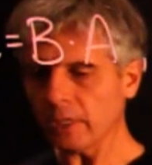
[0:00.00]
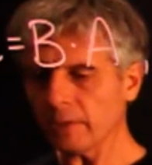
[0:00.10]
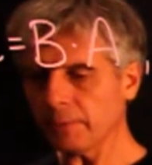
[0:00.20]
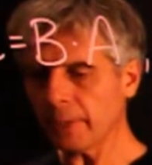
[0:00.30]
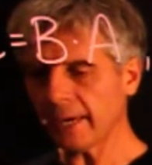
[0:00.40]

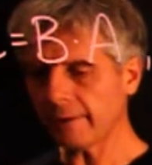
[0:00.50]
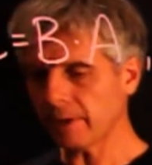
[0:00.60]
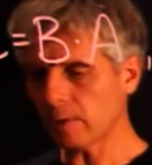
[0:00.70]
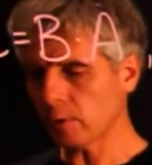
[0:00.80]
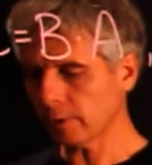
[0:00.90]
if we have
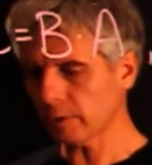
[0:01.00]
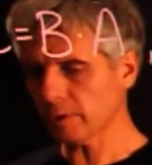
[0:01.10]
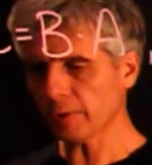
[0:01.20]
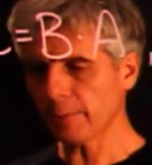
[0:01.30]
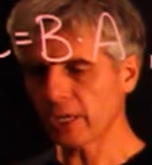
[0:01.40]
our
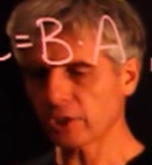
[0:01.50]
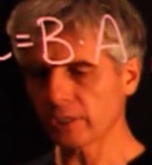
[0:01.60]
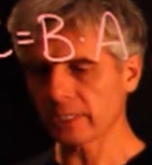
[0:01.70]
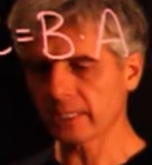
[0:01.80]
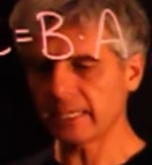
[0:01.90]

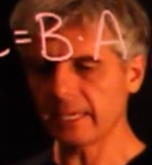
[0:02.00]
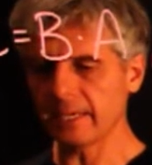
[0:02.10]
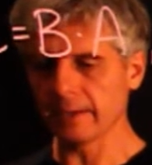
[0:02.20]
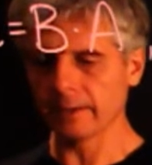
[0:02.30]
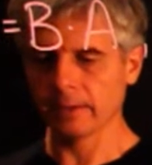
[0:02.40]
transformations
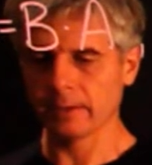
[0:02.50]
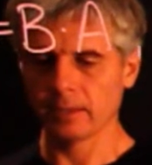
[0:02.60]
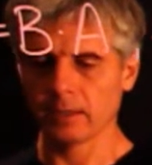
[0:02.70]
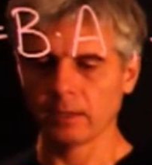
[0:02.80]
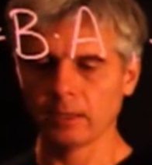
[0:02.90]
T
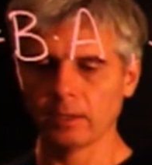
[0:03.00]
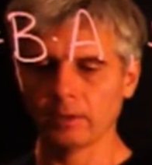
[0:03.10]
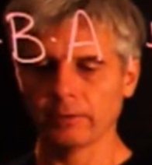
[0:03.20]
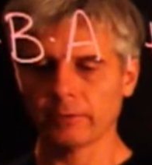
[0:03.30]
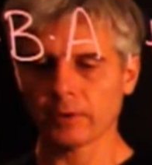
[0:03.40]

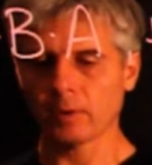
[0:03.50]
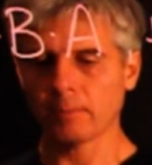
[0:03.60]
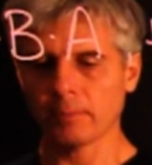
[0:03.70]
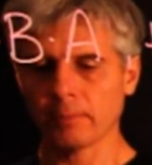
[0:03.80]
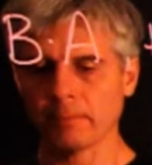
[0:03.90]

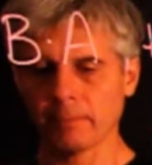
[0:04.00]
from